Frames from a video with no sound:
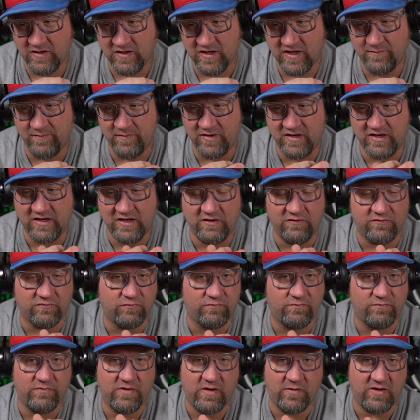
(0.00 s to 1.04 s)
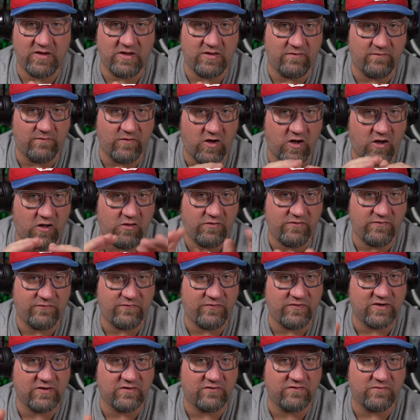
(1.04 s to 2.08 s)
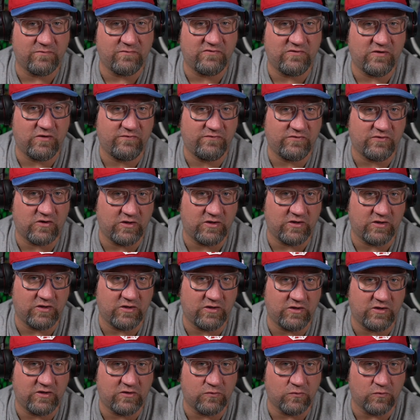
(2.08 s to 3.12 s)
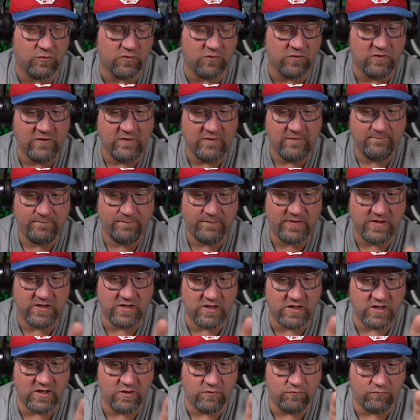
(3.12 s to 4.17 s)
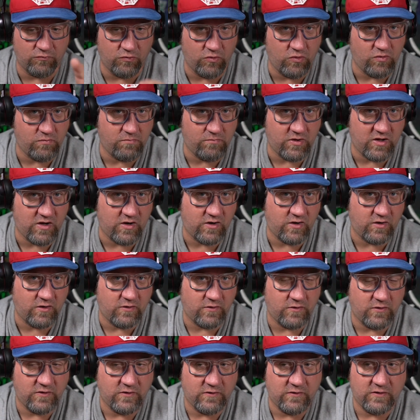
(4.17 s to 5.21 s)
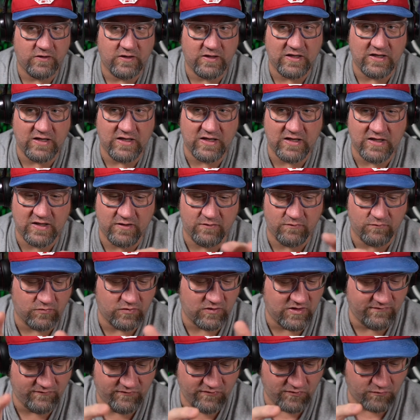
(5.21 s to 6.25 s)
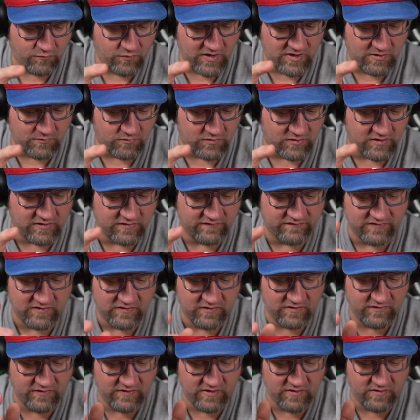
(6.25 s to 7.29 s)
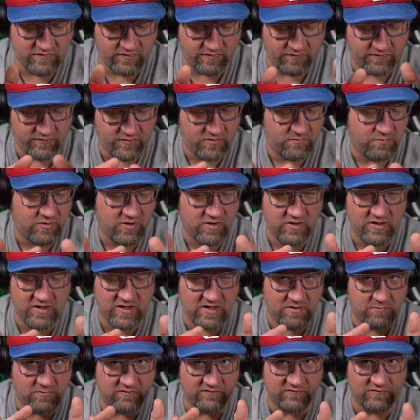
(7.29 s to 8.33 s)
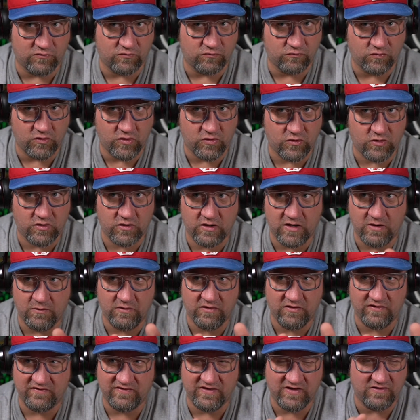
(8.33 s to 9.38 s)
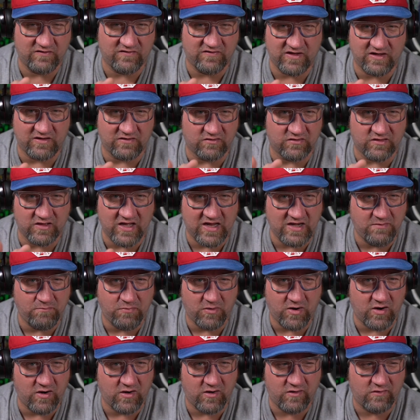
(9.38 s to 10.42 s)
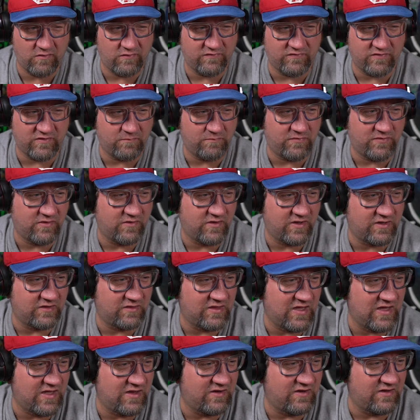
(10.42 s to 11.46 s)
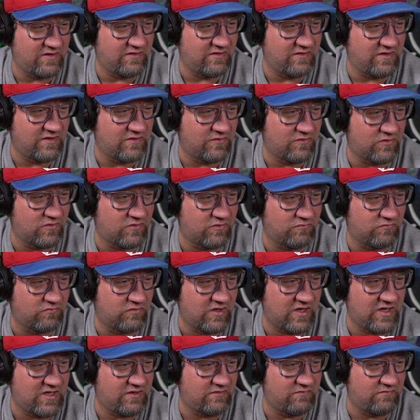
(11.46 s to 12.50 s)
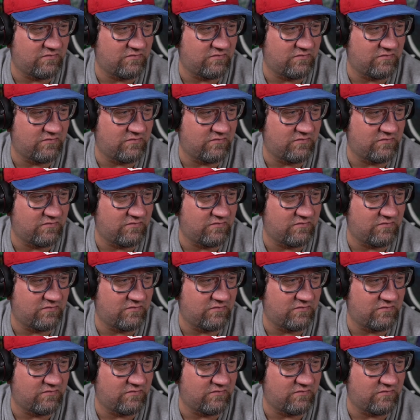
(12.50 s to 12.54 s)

I mean, all the figures themselves are really cool. The roll bar and whatever the white one is, and the third party name is Aurora. I want to say it's like Light Bar or something like that or light.